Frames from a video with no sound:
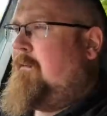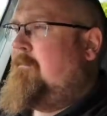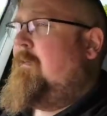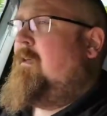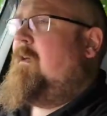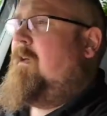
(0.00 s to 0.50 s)

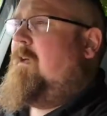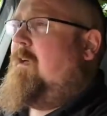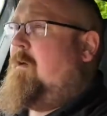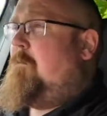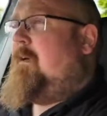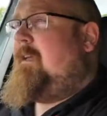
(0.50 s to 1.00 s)

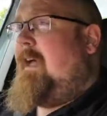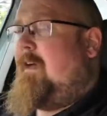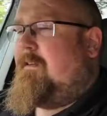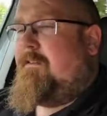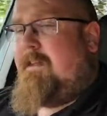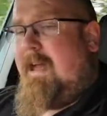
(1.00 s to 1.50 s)
But yeah,
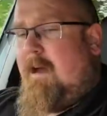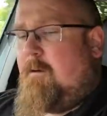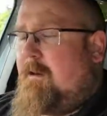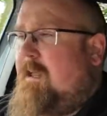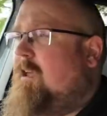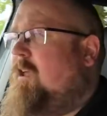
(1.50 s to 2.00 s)
the
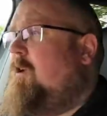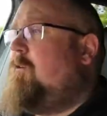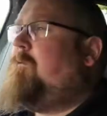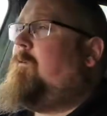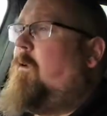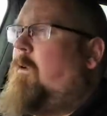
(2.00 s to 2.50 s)
Audi
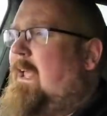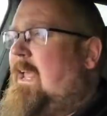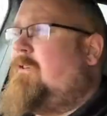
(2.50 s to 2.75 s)
Q4